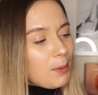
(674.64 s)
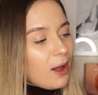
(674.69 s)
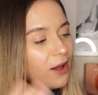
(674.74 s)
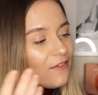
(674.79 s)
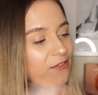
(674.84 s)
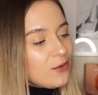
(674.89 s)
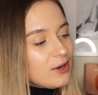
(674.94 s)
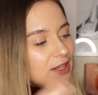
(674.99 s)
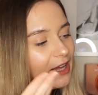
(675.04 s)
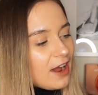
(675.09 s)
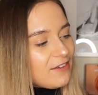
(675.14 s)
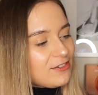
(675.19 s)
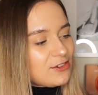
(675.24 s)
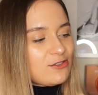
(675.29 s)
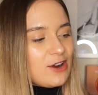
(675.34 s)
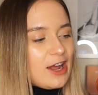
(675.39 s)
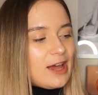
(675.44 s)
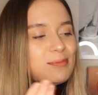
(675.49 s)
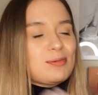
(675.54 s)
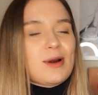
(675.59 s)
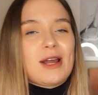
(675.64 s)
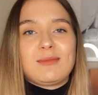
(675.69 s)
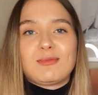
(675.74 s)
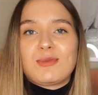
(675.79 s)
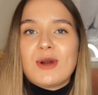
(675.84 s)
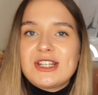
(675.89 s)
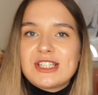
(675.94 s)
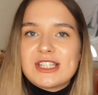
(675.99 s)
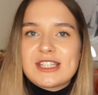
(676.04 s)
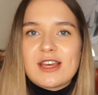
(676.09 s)
but I've only ever read Pride and
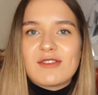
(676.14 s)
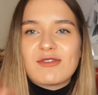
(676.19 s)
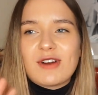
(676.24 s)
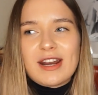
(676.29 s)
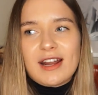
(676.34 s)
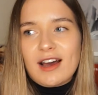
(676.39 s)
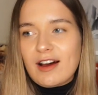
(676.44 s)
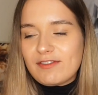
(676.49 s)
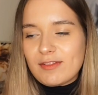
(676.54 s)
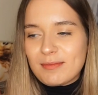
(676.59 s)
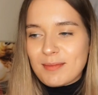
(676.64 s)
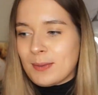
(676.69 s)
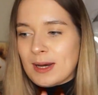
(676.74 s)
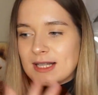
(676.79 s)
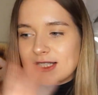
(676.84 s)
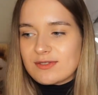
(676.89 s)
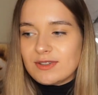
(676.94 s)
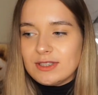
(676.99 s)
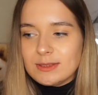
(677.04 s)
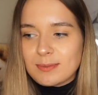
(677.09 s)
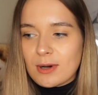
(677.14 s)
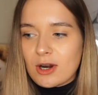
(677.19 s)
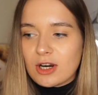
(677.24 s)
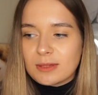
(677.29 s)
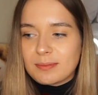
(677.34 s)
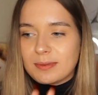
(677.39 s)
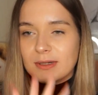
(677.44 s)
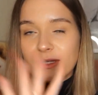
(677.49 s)
Prejudice. I've read half of Mansfield Park,